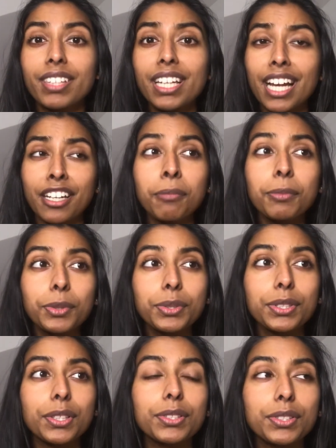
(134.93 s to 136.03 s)
And I'm
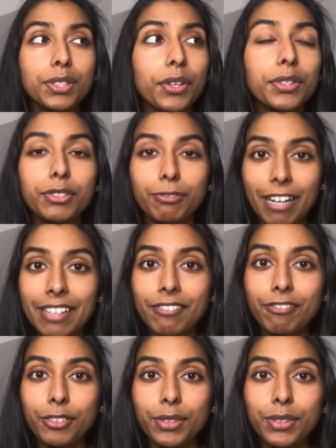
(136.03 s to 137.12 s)
also so
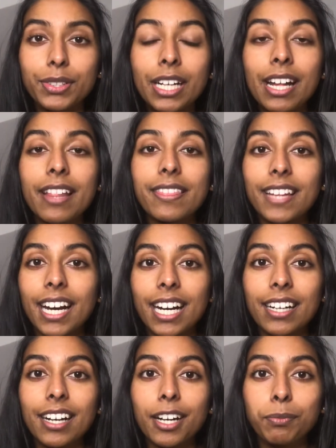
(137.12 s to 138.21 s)
grateful that
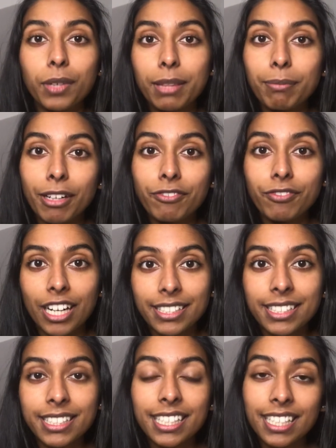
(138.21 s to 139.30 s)
I'm with my
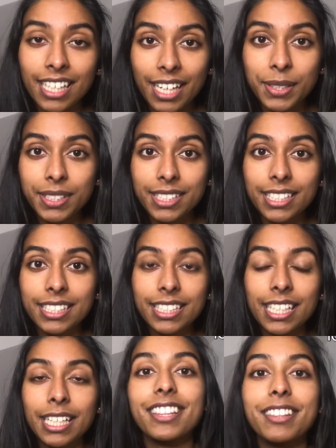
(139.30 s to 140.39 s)
friends in a house this
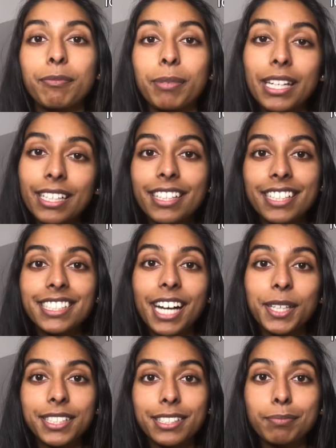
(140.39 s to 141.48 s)
year. Being in this
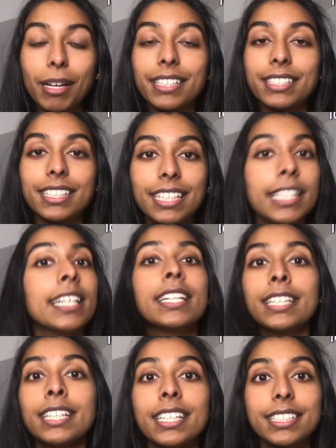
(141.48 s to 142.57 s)
house has basically
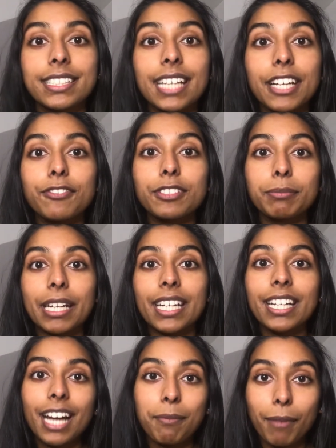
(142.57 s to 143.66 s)
saved me
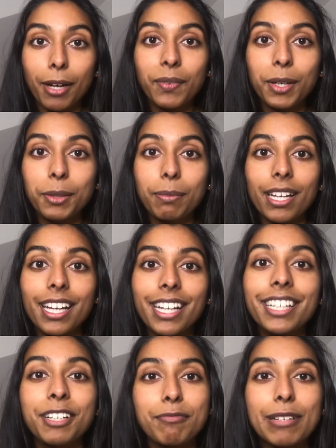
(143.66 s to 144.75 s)
and my well-being
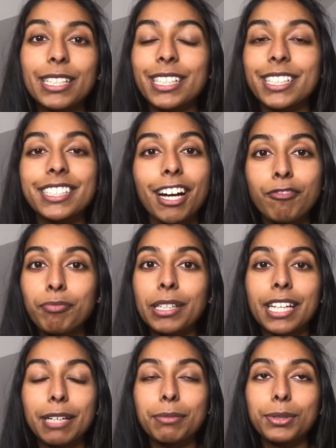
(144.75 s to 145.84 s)
because I've been
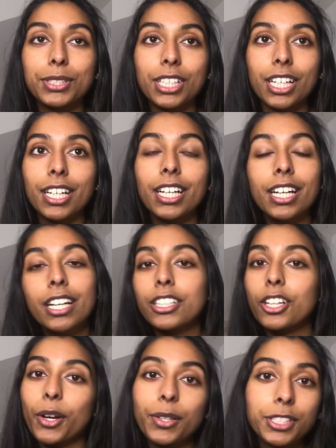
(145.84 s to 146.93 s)
able to
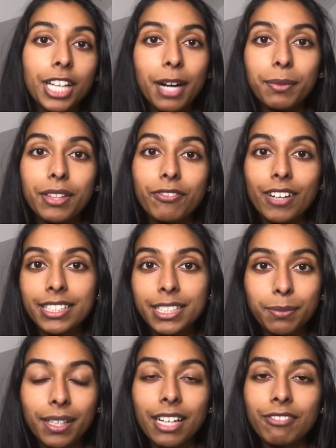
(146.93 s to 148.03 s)
go chat with friends
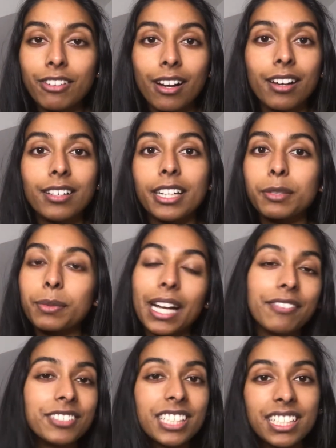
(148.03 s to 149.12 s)
whenever, like we
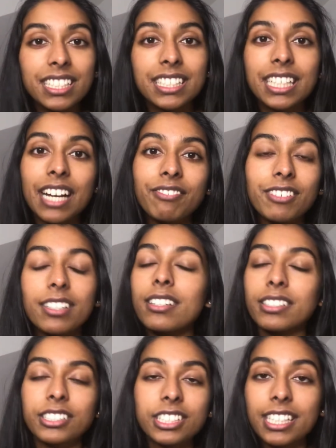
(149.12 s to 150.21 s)
have dinner together,
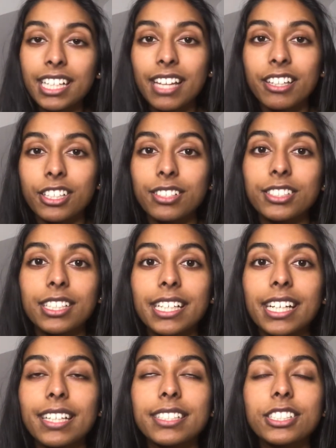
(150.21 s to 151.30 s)
lunch together usually,
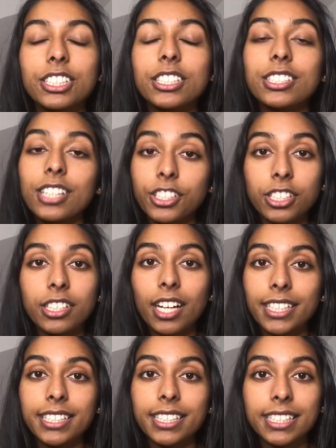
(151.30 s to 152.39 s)
and it's just such a
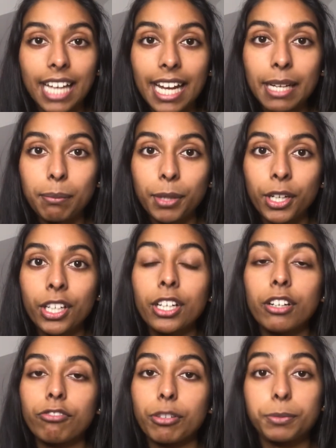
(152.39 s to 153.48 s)
nice escape
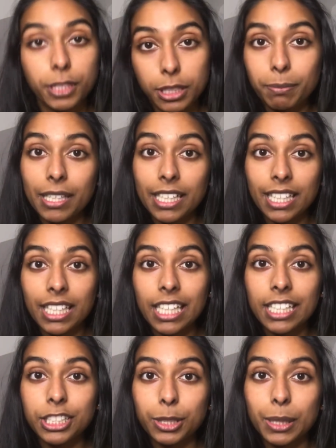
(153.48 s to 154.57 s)
from just being in here
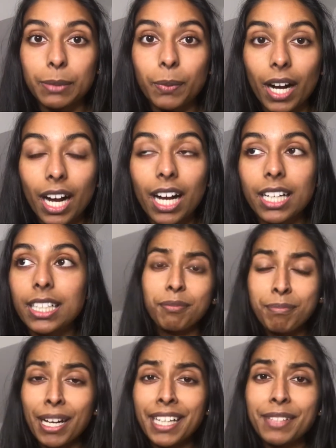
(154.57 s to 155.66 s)
doing work.
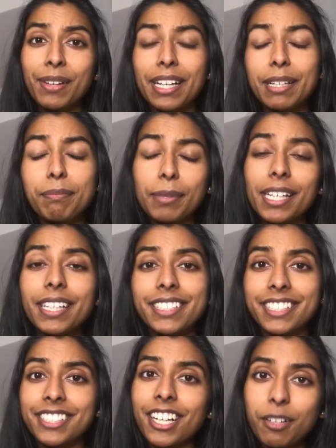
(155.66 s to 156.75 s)
But anyway, being
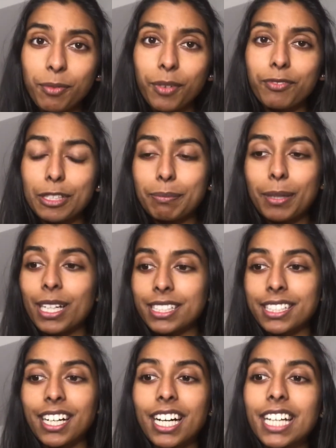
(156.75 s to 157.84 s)
stuck in one room put
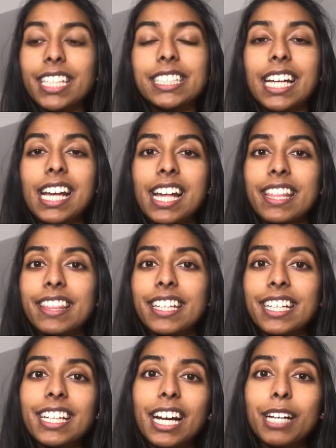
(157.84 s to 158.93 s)
aside,
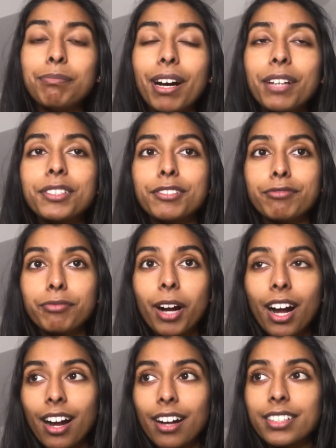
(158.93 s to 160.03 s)
the amount of
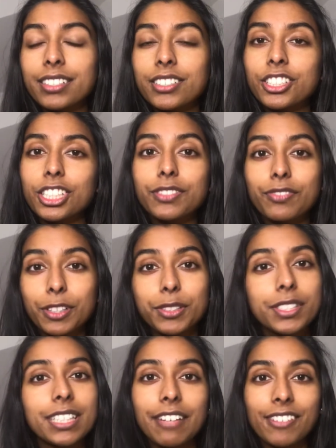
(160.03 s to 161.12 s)
work just feels
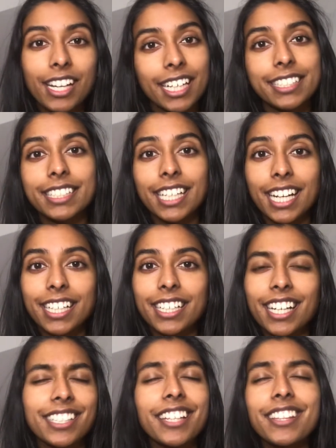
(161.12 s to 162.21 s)
never ending,
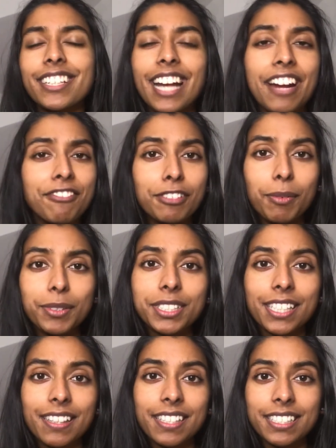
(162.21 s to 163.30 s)
and I think everyone
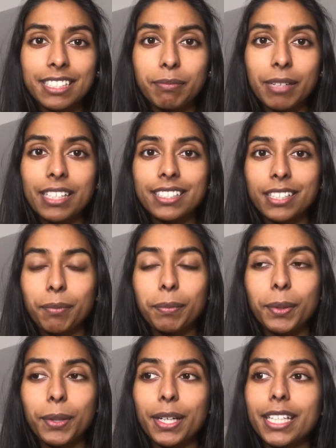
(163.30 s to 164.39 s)
said this to me at some
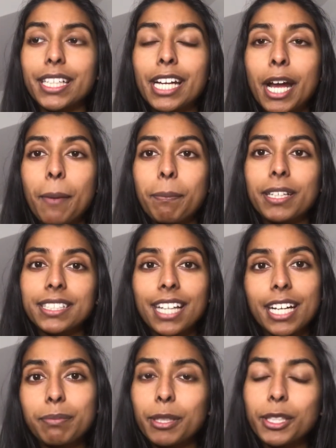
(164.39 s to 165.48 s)
point, but it's
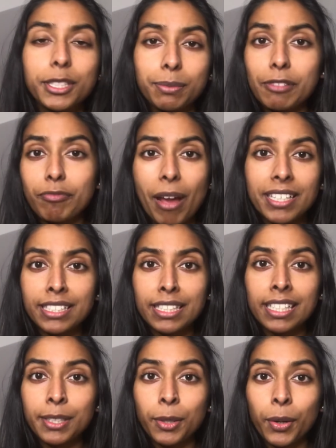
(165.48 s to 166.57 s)
like, because we've
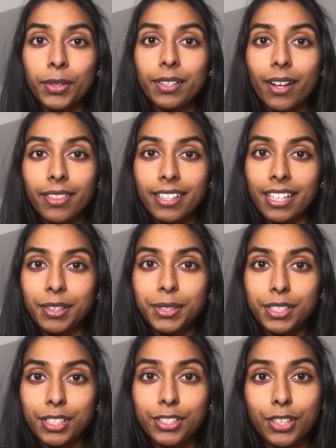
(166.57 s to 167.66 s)
basically got nothing else
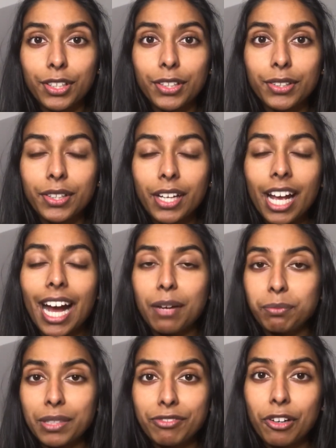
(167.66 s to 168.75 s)
to do and
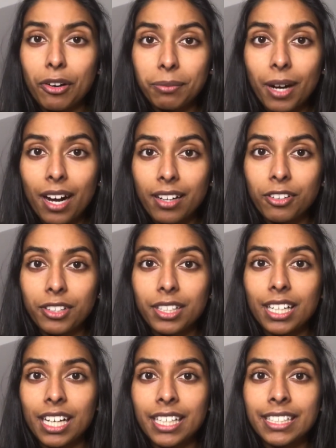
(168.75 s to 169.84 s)
we've got work
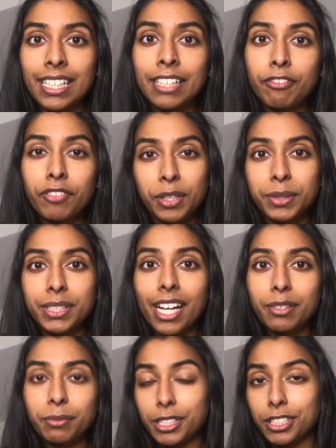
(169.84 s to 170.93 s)
online, it feels
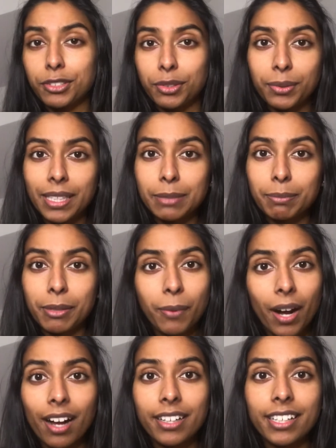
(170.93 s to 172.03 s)
like we should always be
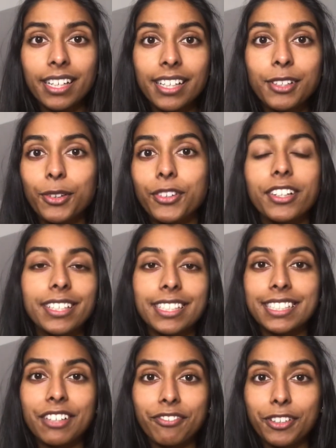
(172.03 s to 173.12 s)
working, or at
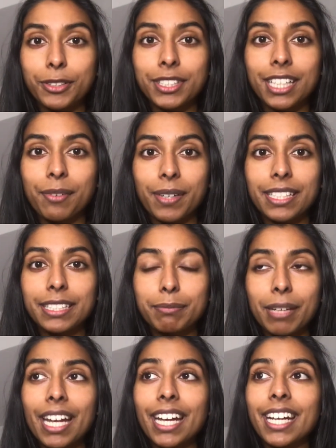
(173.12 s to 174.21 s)
least it feels that way to
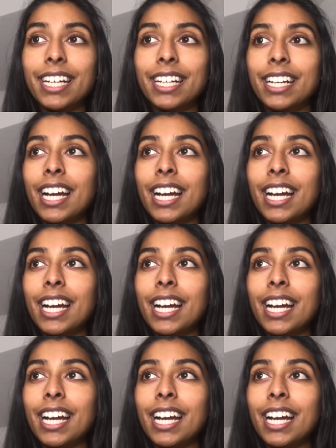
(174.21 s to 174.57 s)
me.